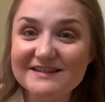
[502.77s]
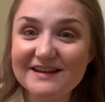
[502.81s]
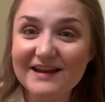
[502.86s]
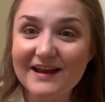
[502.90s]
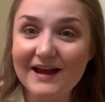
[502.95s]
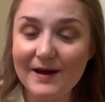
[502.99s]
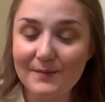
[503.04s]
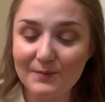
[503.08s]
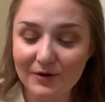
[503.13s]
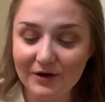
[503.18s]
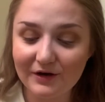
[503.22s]

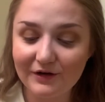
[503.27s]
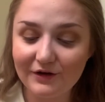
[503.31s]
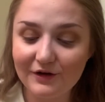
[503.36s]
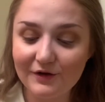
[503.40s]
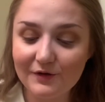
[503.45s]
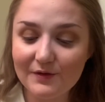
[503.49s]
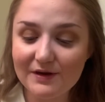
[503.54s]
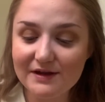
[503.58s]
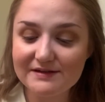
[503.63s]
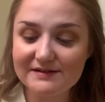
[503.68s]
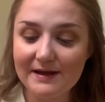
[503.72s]
I'm going to do
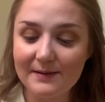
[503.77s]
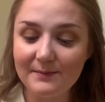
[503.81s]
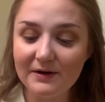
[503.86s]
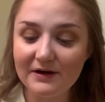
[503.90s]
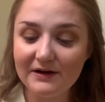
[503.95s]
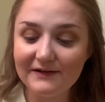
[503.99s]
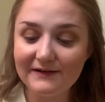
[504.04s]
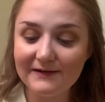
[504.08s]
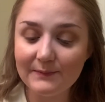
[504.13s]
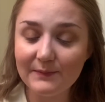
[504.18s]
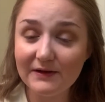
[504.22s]
is I'm going to
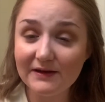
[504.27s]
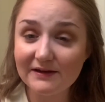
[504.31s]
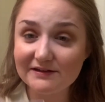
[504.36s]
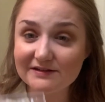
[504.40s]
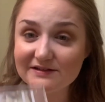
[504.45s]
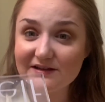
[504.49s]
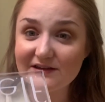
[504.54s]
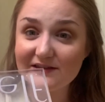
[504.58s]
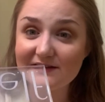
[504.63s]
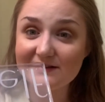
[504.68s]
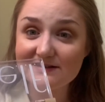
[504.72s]
dip
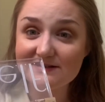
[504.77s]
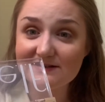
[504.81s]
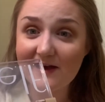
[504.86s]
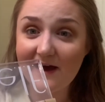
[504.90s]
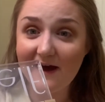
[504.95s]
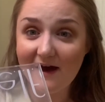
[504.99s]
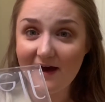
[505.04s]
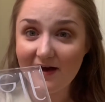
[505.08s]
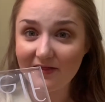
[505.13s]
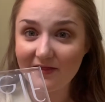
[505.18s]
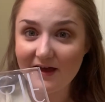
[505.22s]
into this
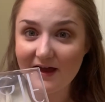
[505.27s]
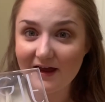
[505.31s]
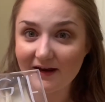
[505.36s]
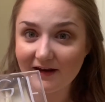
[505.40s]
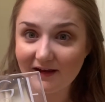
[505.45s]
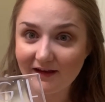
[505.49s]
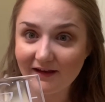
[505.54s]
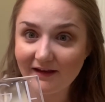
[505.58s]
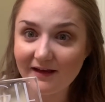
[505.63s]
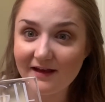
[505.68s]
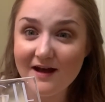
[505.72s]

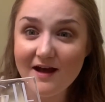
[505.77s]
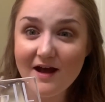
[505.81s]
highlighting